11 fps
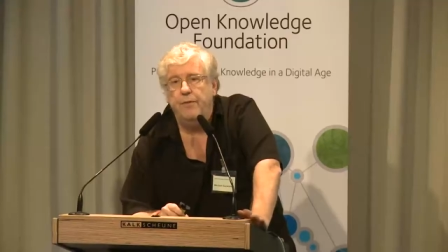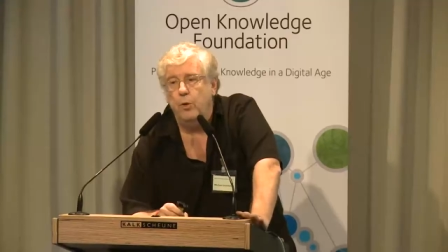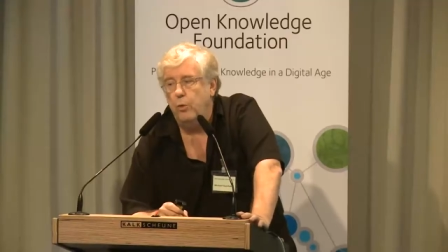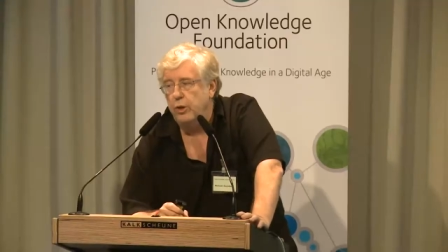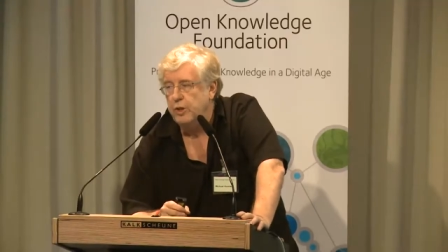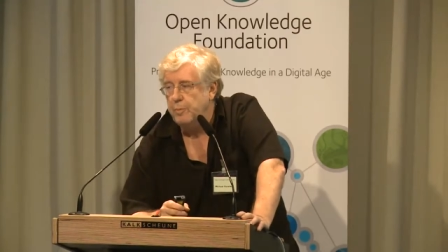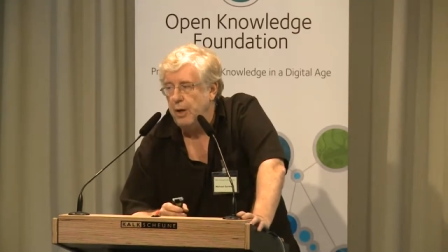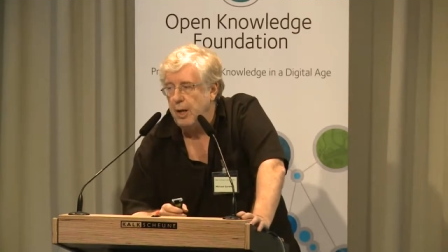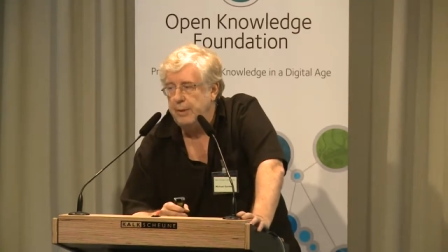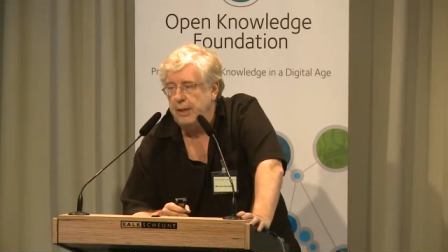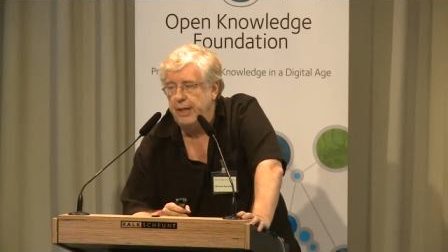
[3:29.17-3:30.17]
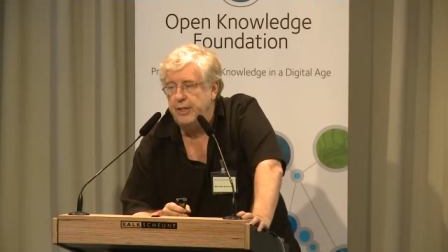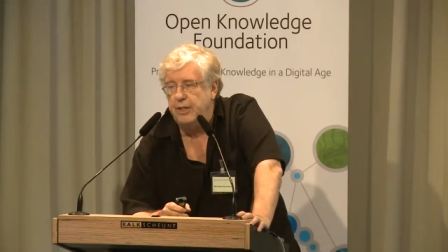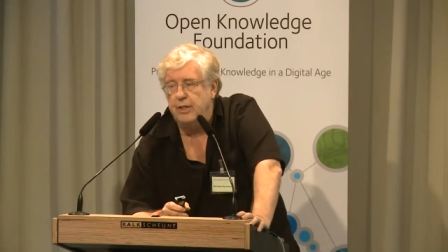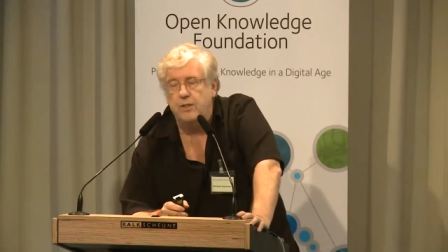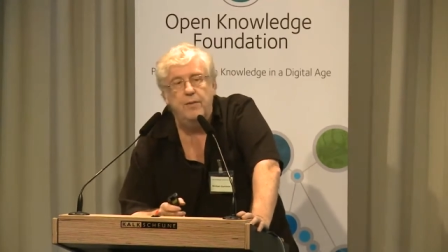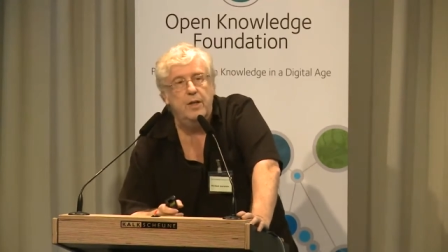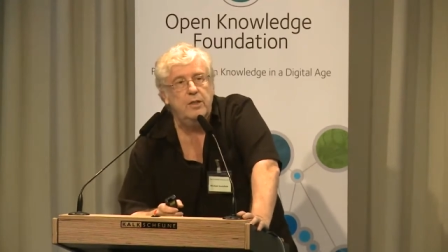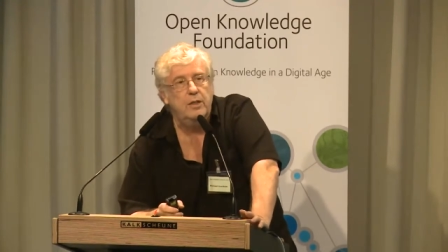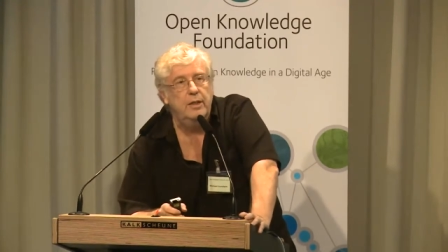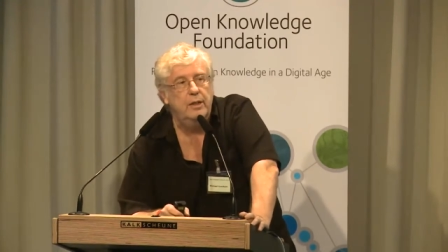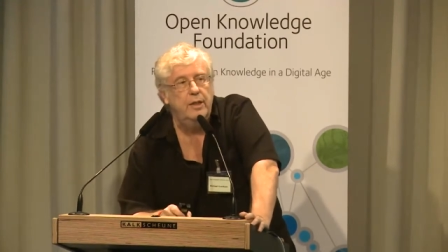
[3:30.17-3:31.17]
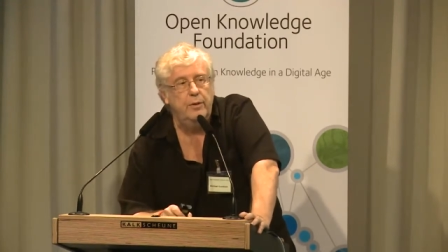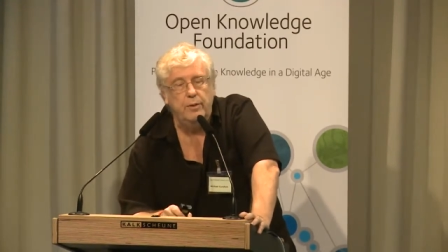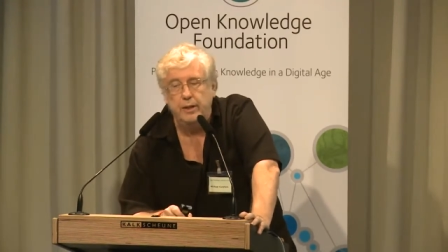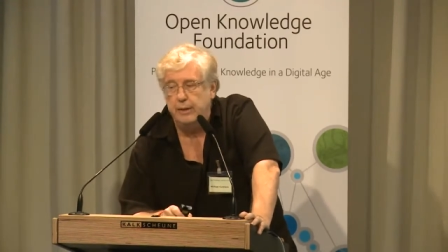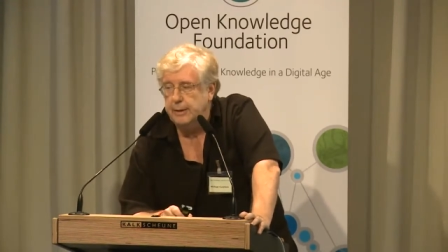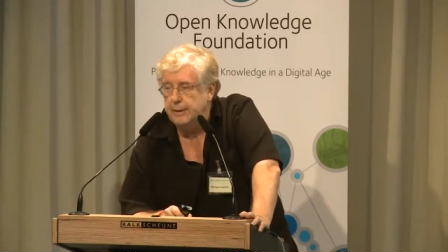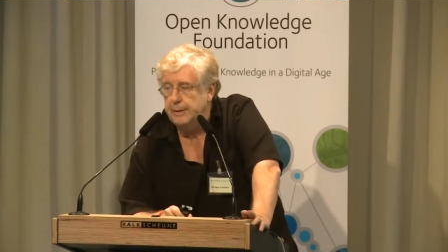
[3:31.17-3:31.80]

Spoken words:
of the world's population is functionally illiterate.